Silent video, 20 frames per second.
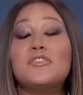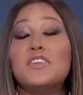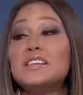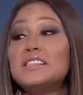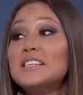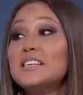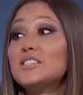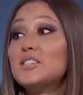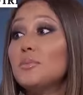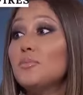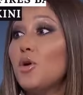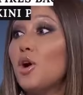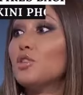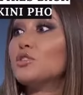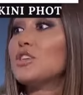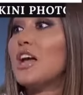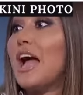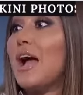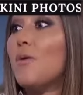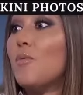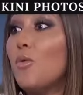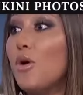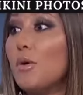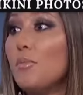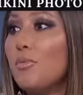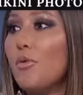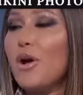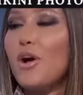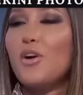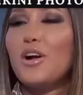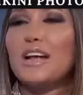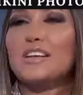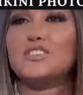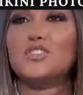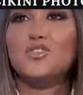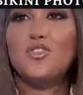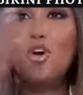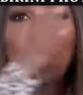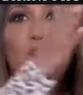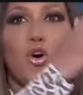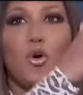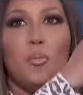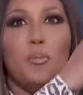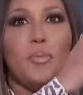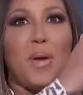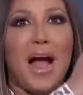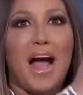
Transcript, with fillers: Adrienne Bailon wears many hats as a